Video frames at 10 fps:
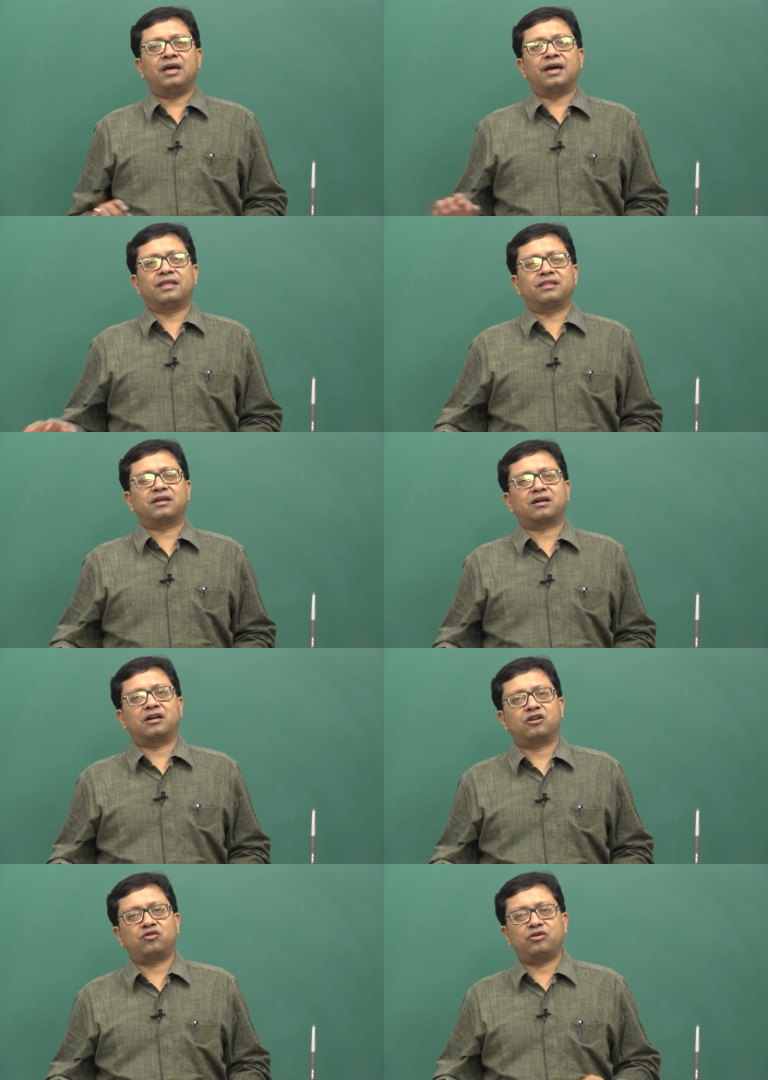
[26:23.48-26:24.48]
and then
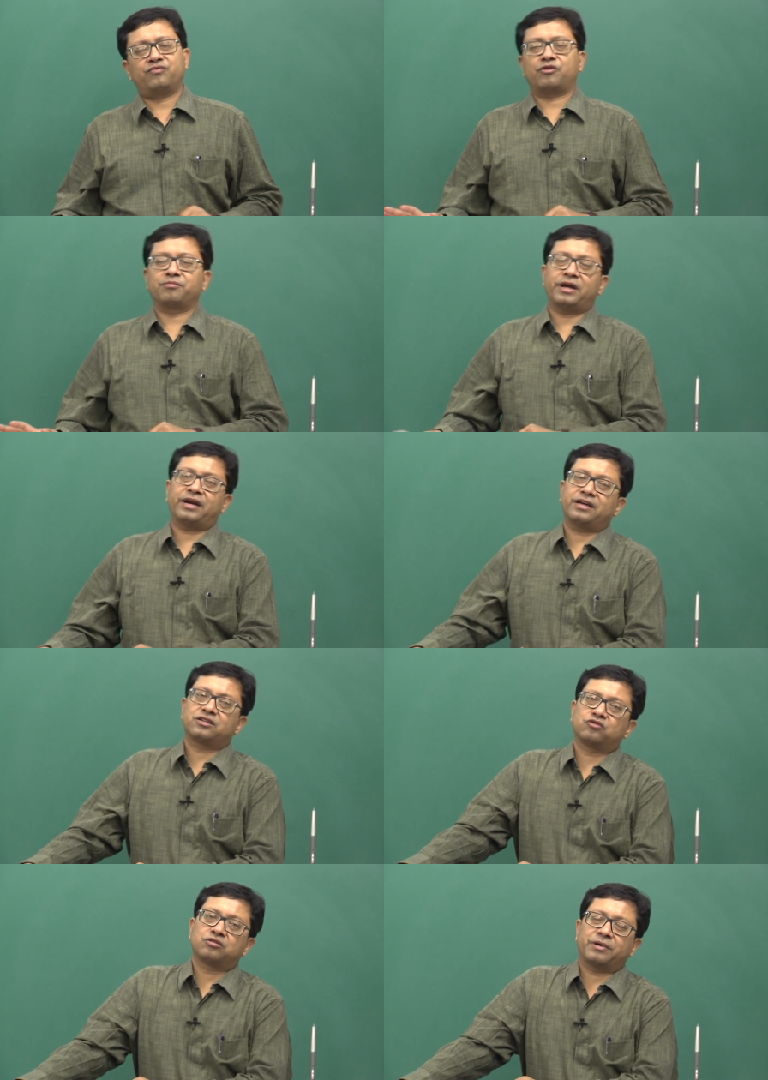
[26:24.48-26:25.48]
continuing from that
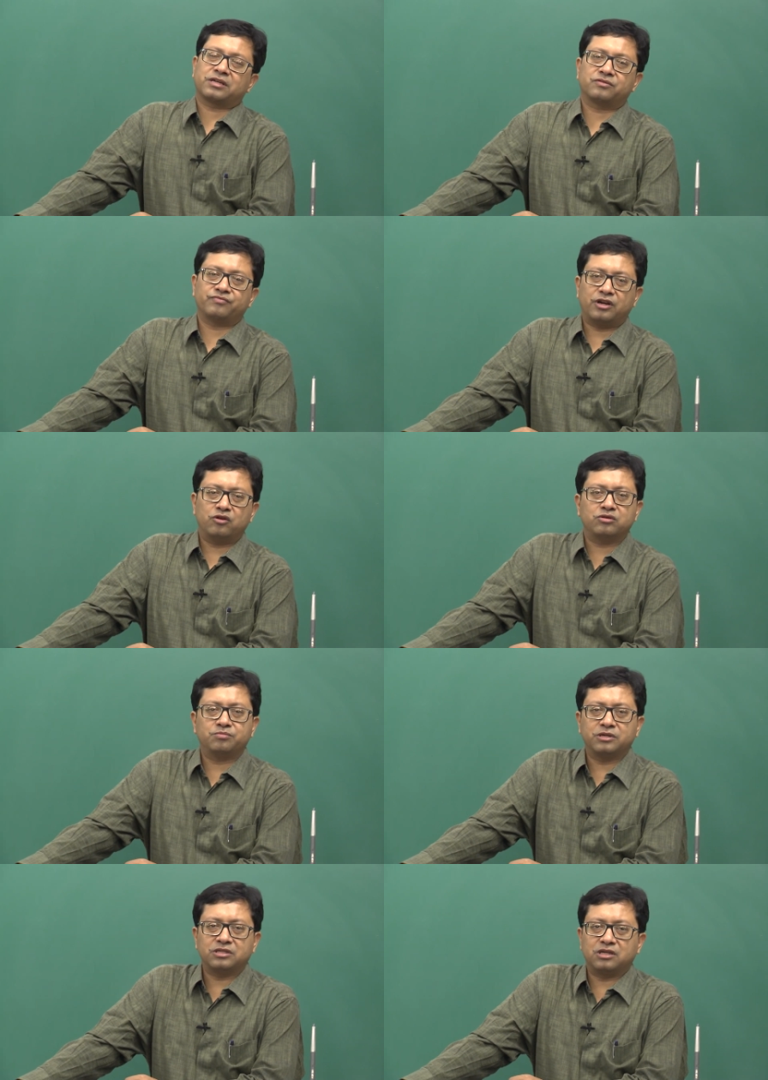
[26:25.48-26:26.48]
x to the maximum value is
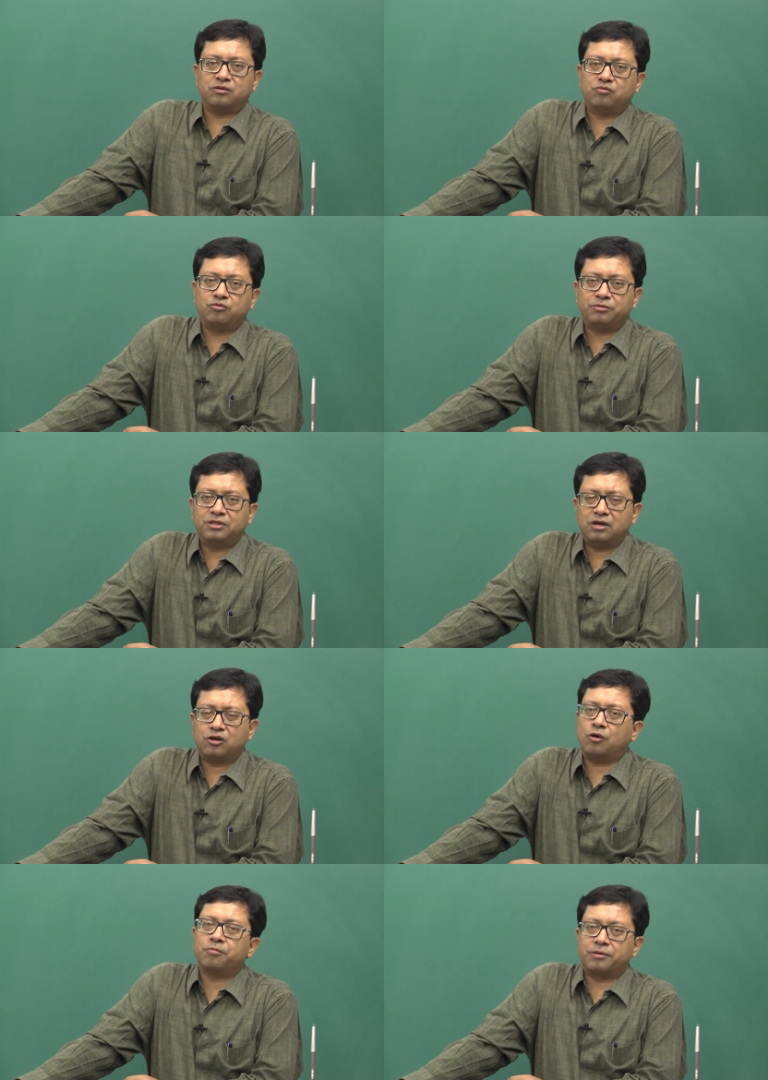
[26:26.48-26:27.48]
basically would be the
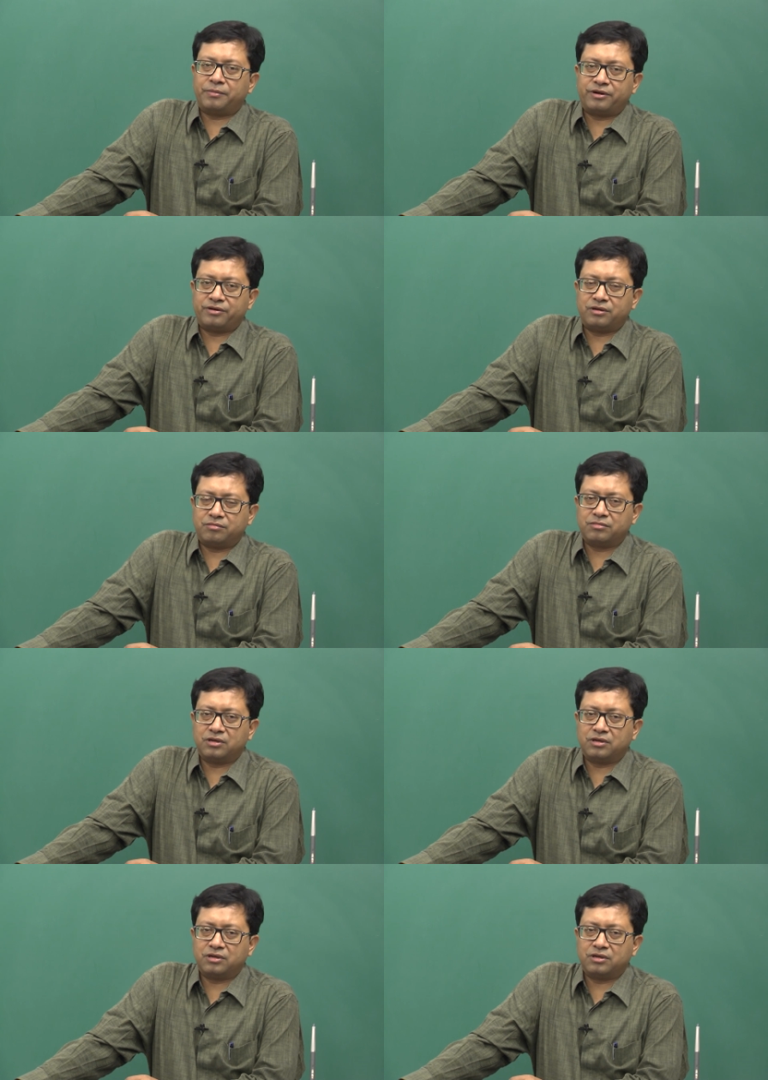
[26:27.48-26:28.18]
complementary